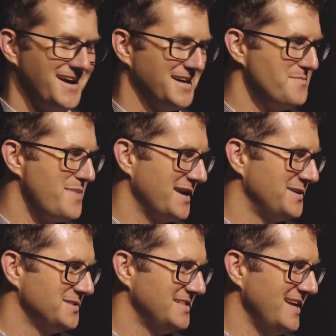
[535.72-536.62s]

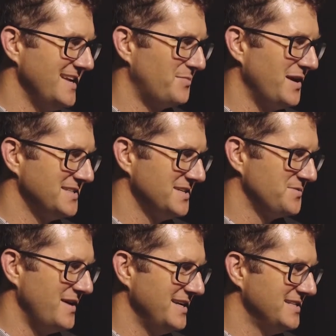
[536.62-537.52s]
competitors in a
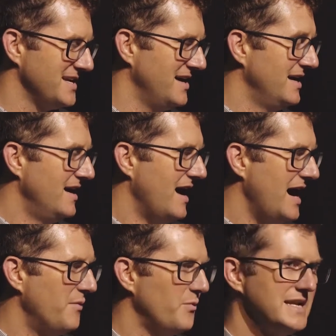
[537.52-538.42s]
process, right? And so
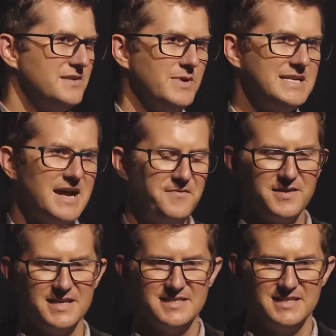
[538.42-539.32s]
we
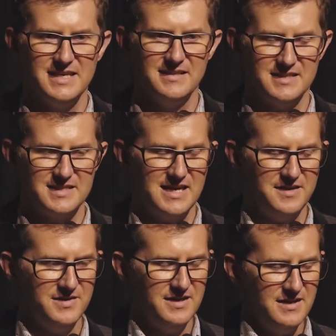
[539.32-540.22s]
definitely see this kind
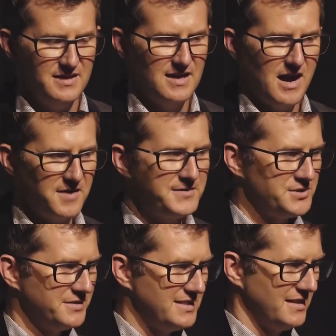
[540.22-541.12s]
of
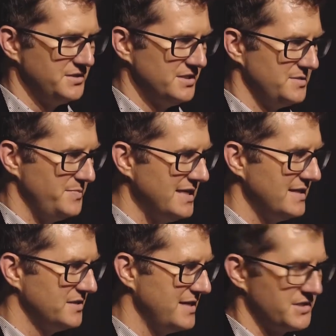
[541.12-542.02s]
artificial intelligence being
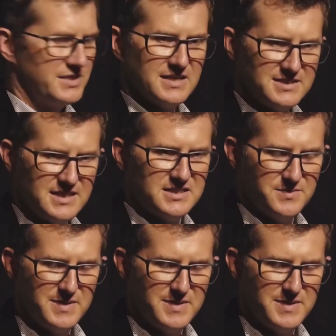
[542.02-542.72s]
there to actually assist